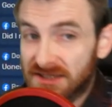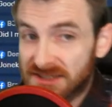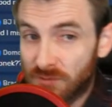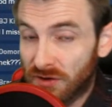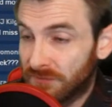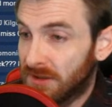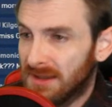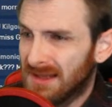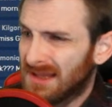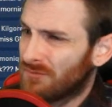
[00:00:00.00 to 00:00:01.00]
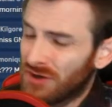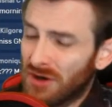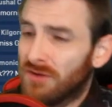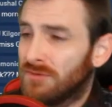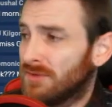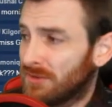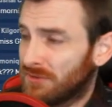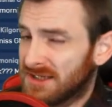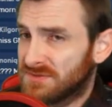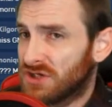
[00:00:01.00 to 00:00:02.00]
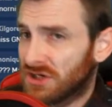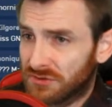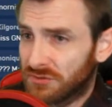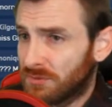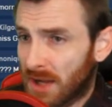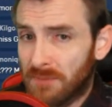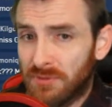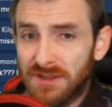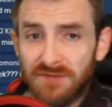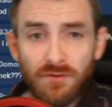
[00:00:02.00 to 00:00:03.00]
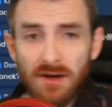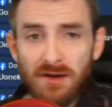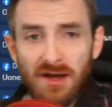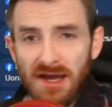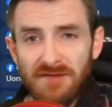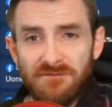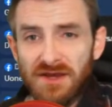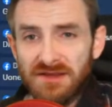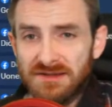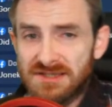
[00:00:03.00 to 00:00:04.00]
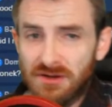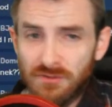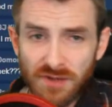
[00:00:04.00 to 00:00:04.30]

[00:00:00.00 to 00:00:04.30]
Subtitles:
It's more of, we all, like, when it comes to our group, I believe, I have faith in us all.